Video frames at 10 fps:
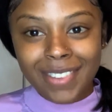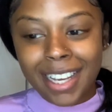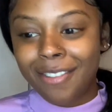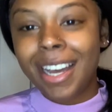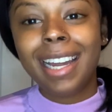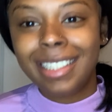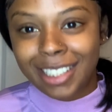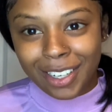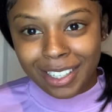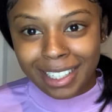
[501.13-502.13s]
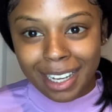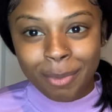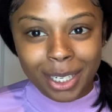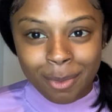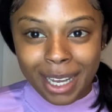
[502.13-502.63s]
if I had a 30-day
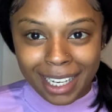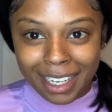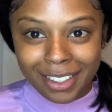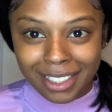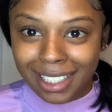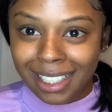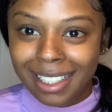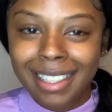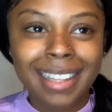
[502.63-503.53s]
money-back guarantee,